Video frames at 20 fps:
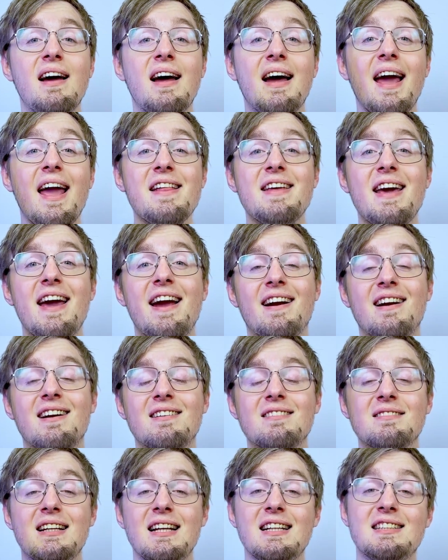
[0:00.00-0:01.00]
Hey
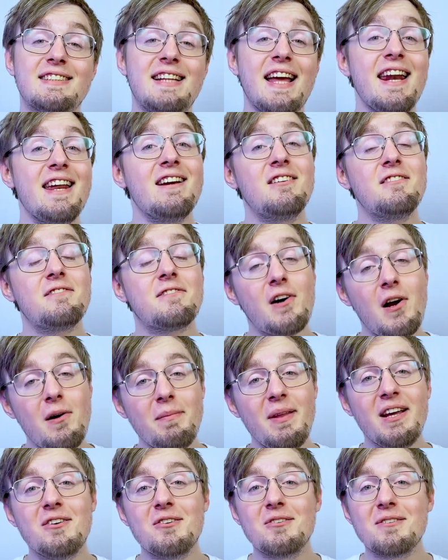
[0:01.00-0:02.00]
there, it's Daniel
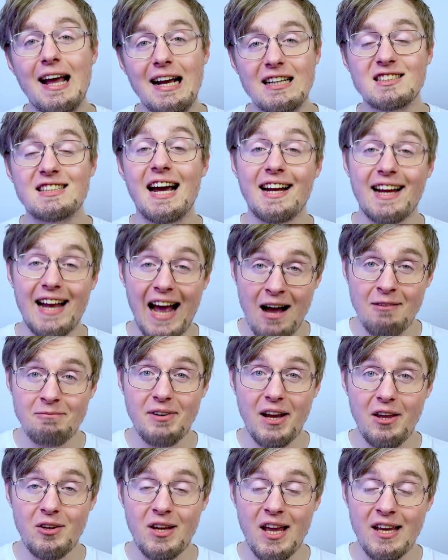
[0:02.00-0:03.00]
from
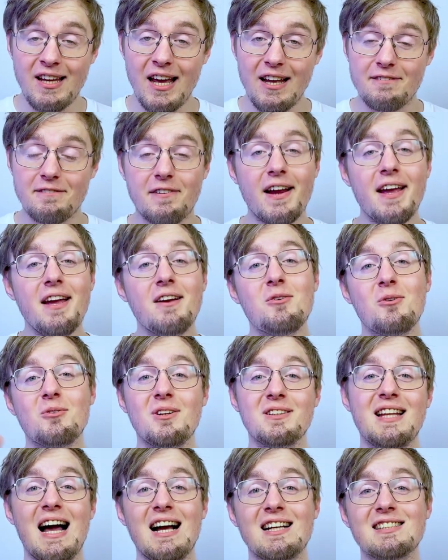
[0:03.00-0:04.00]
thegoodocs.com where you can get free
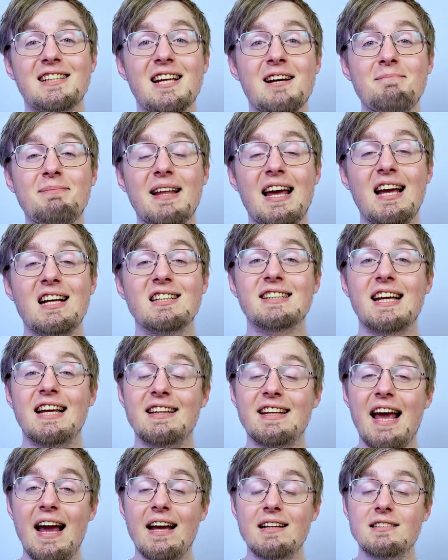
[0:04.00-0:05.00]
Google Docs templates
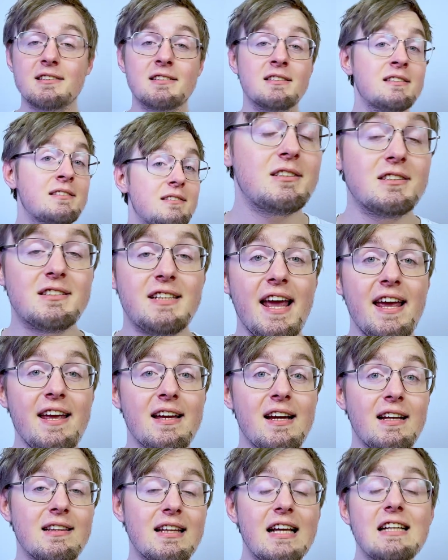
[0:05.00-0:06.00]
and guides.
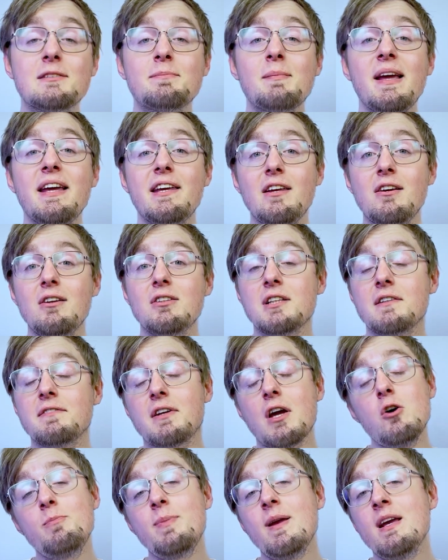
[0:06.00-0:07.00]
Today, let's make use
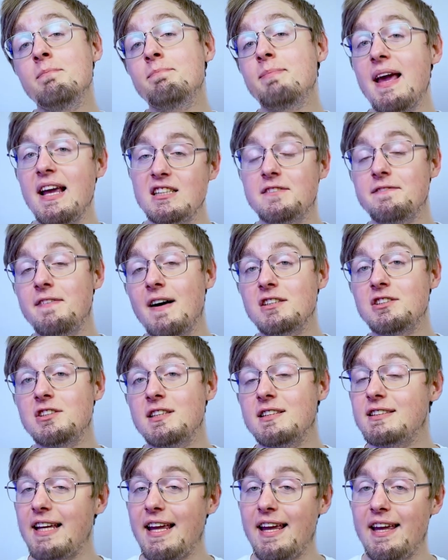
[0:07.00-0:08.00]
of copy and paste
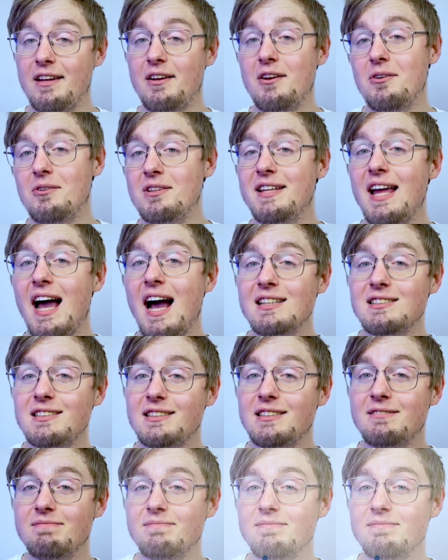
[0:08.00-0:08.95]
functions in Google Docs.